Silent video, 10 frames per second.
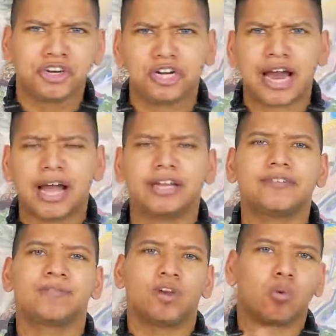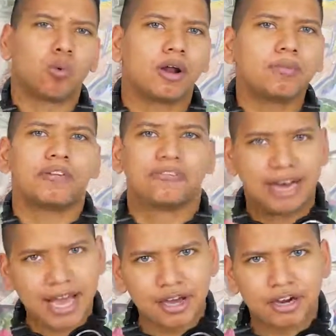you're lying." 1 month
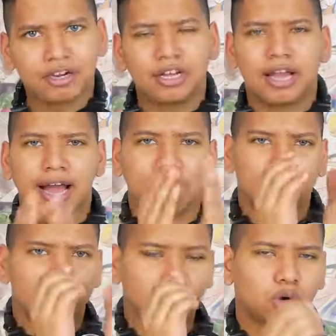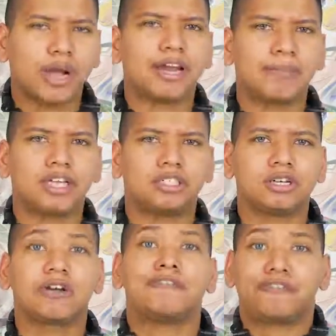later, Toei
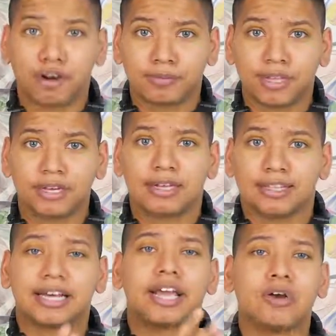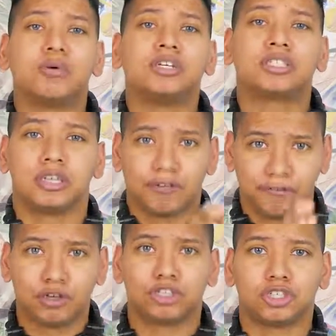Animation confirmed it that it was
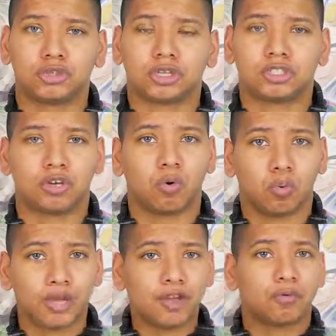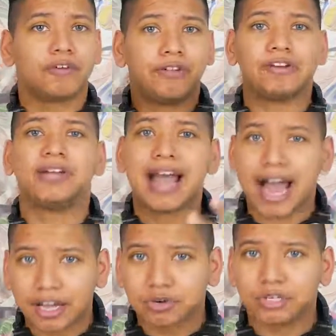Future Trunks. So we were very
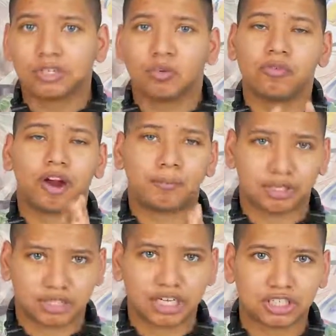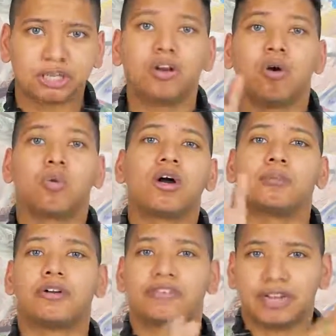accurate with our prediction 1
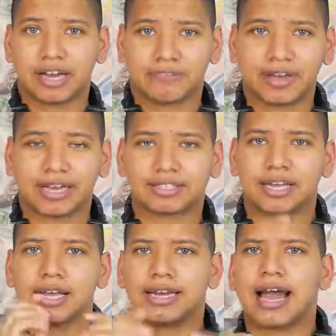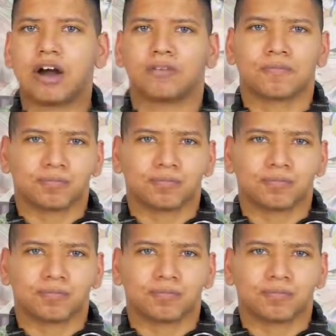month in advance. Now,